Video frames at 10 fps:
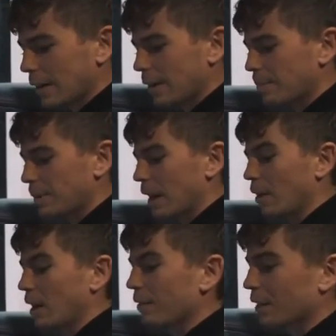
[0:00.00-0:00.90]

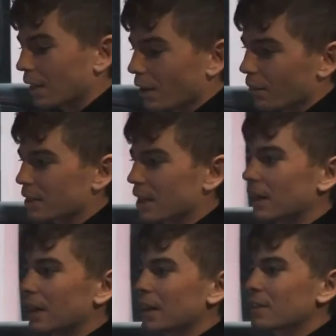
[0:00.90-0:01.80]
Now everything
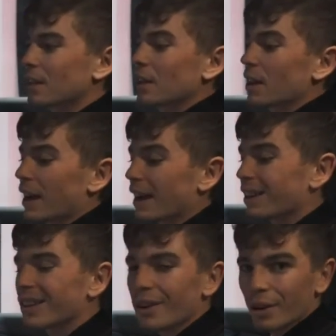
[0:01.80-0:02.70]
obviously is
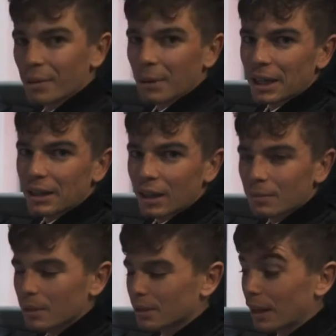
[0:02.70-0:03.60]
handed over by
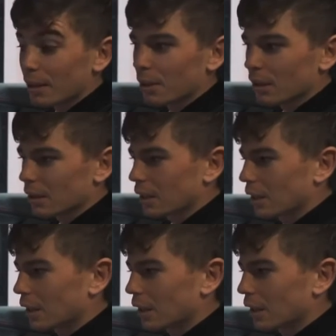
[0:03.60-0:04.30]
Daimler